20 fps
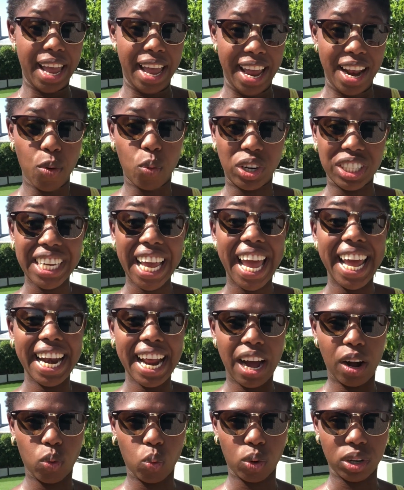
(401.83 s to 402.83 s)
inwards
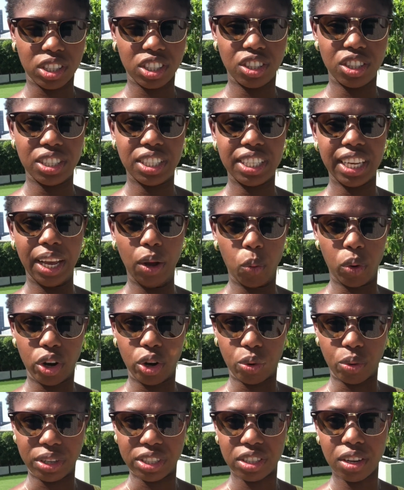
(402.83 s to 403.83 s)
and outwards to see
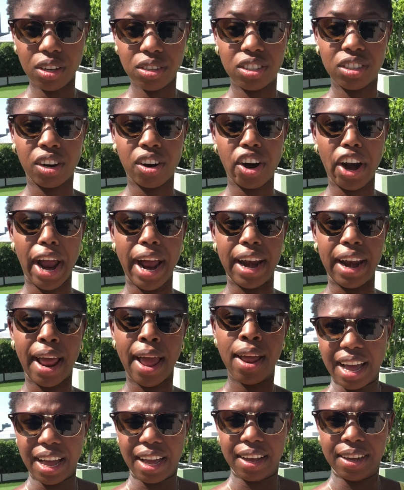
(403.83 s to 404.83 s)
what your results are and
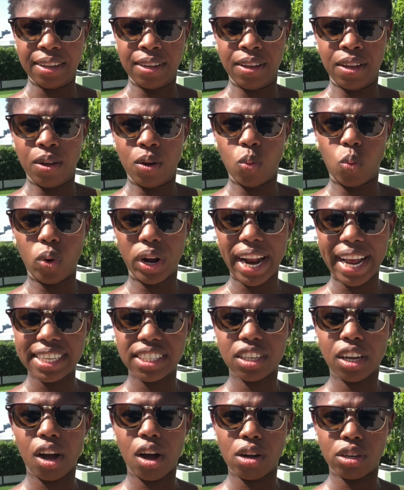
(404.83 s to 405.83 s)
what
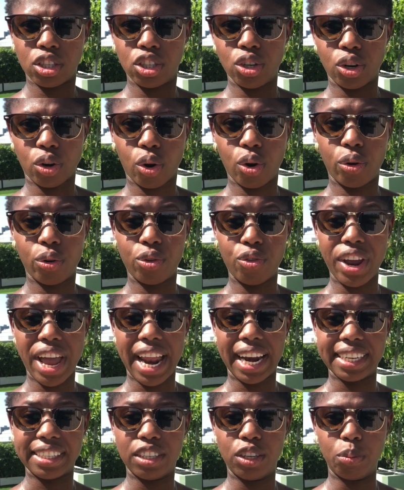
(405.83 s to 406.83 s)
has caused your current
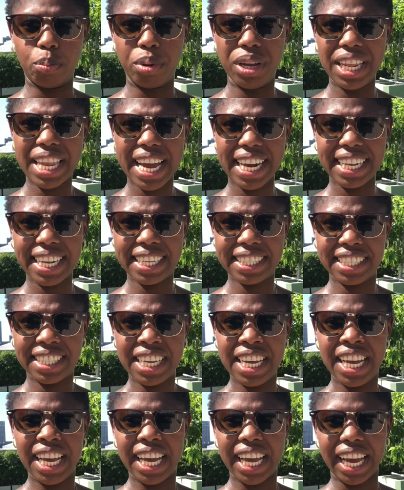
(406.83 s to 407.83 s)
reality to be like
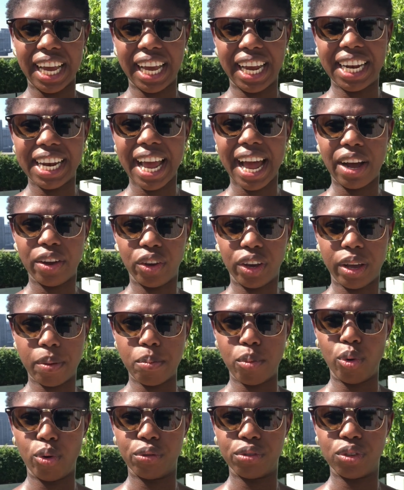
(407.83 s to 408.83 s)
this, and how you
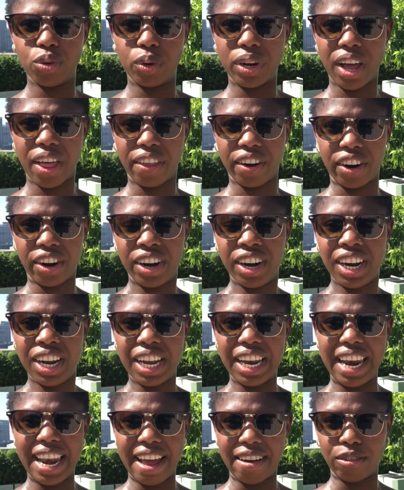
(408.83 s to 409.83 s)
can move to another
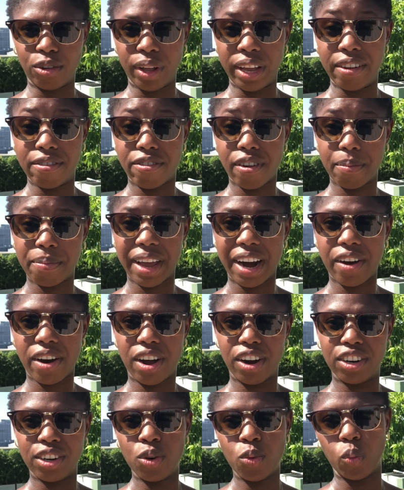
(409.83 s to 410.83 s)
level. And from there
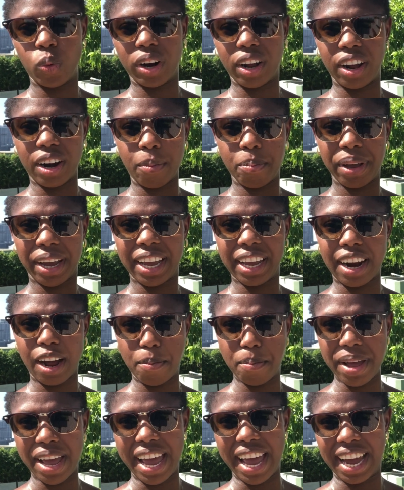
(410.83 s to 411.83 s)
on, we're gonna pick it
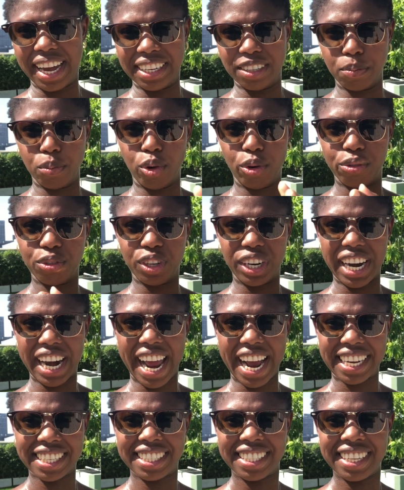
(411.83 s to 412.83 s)
up and move to the
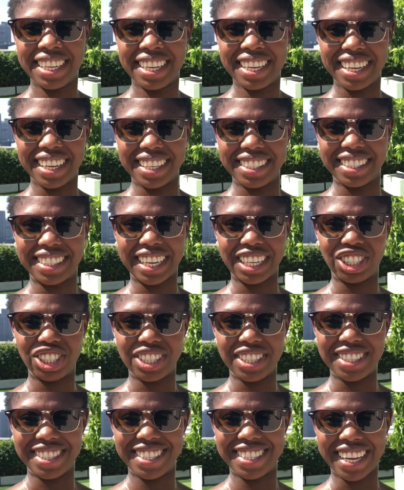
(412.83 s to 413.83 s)
next
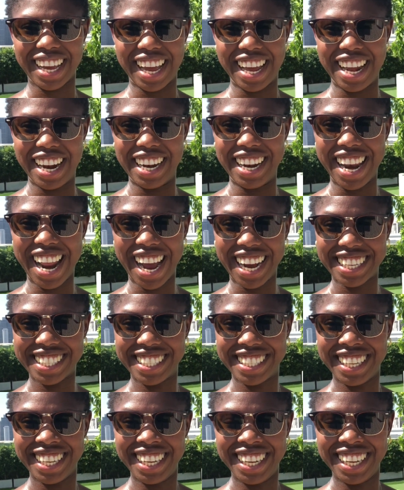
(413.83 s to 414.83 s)
sessions and next